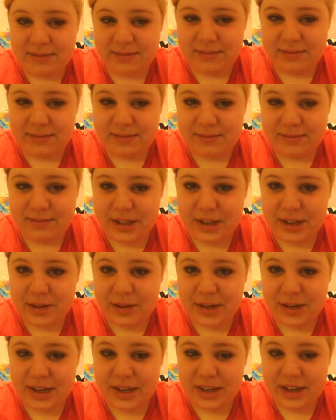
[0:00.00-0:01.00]
with what is
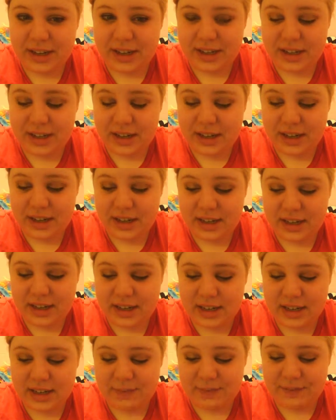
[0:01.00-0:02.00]
going on.
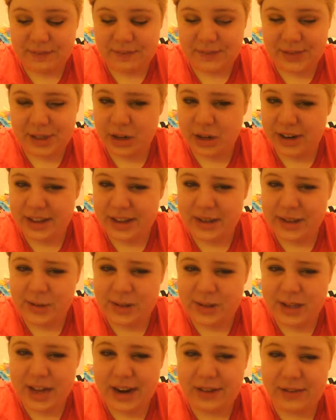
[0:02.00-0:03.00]
Sorry, this is
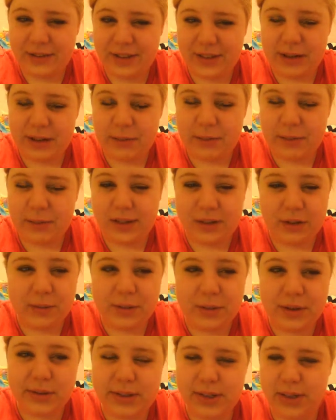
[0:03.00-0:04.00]
kind of like a political
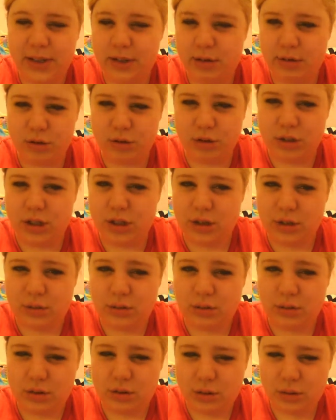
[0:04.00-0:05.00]
post. I usually
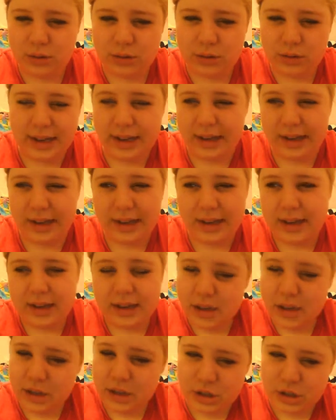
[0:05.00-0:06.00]
don't
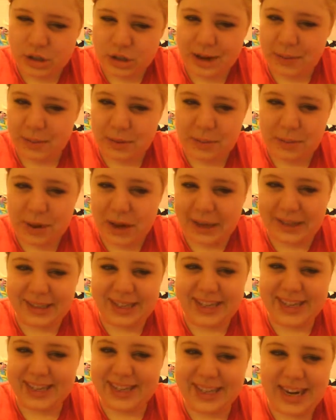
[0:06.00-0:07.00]
try to put
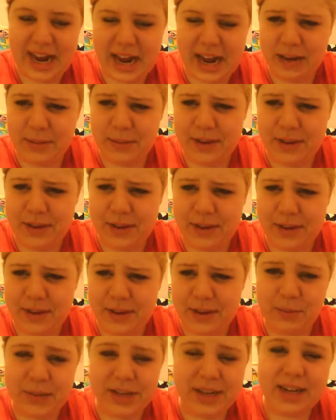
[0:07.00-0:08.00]
politics in any of my
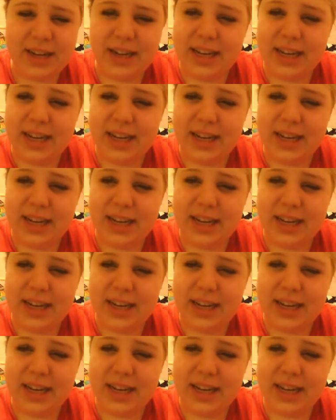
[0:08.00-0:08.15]
videos, but